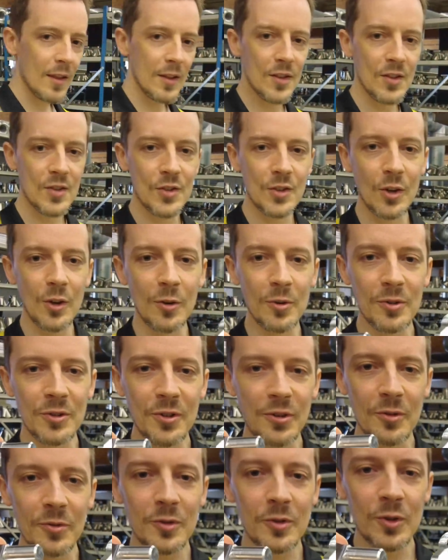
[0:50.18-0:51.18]
So
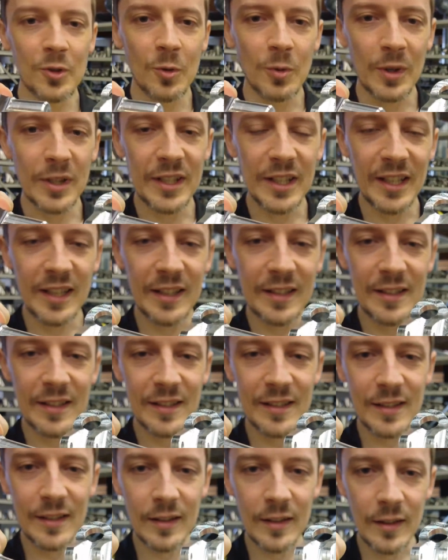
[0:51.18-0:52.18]
you you would need
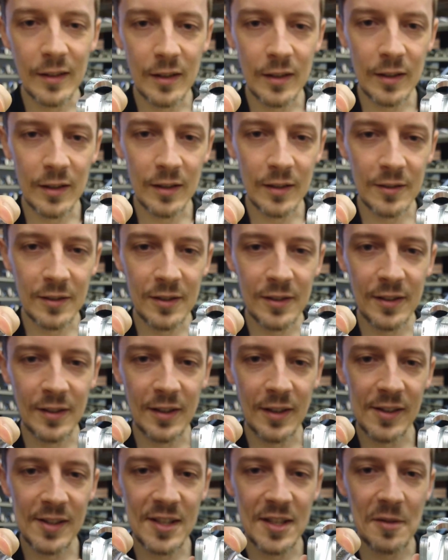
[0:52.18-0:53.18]
uh,
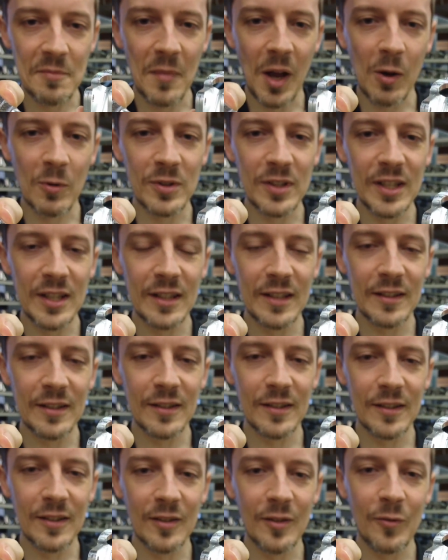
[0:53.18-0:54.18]
custom mounting
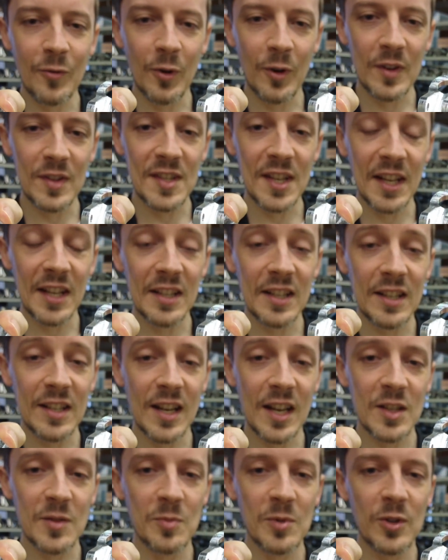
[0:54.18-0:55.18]
for the second
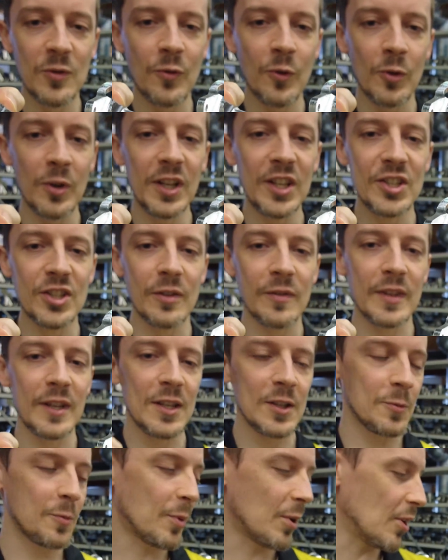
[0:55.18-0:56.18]
attachment for each of
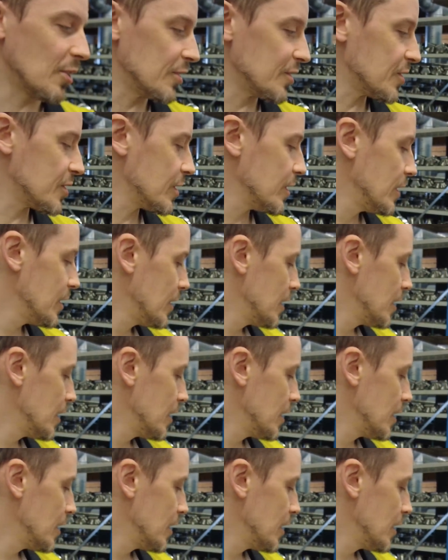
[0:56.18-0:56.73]
these parts,